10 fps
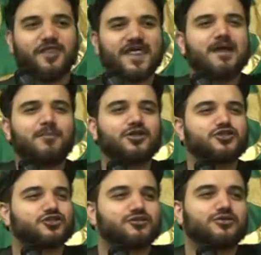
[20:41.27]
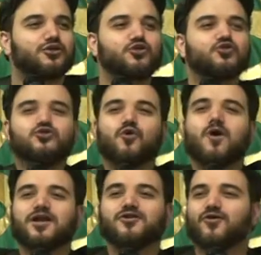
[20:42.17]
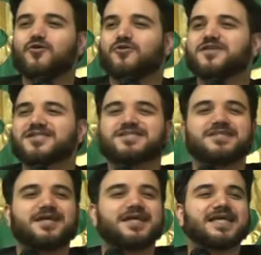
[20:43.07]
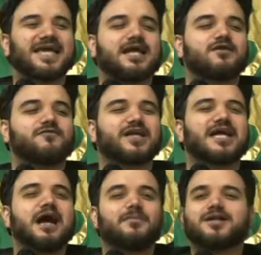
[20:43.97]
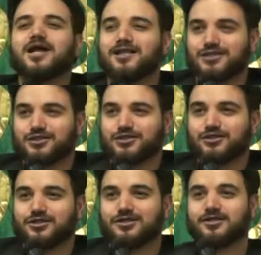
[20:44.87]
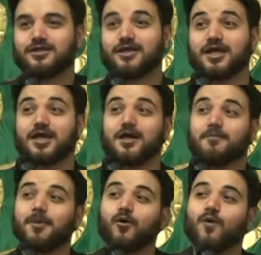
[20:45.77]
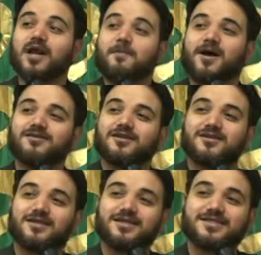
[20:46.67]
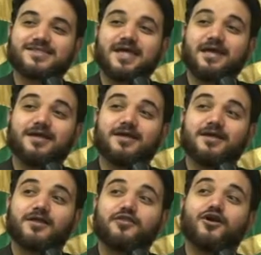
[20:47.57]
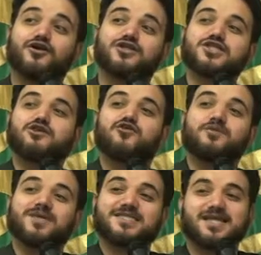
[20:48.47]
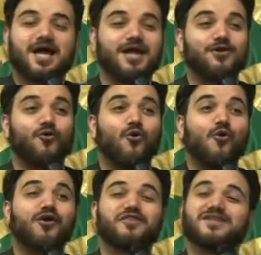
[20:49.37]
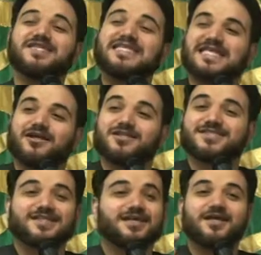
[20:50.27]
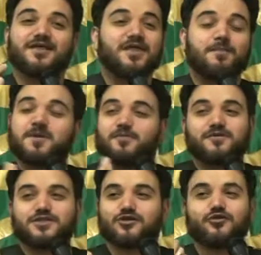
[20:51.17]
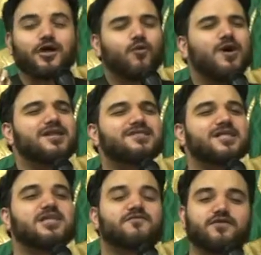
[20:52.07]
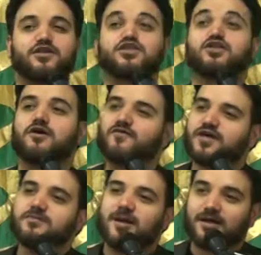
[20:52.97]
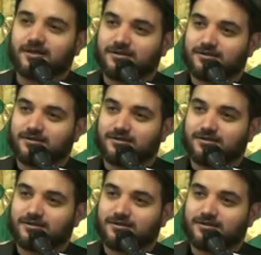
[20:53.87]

That much you know on your own. This is kind of like common knowledge. But what about the things that there are disagreements on or the details that people disagree on? What is the definition of riba?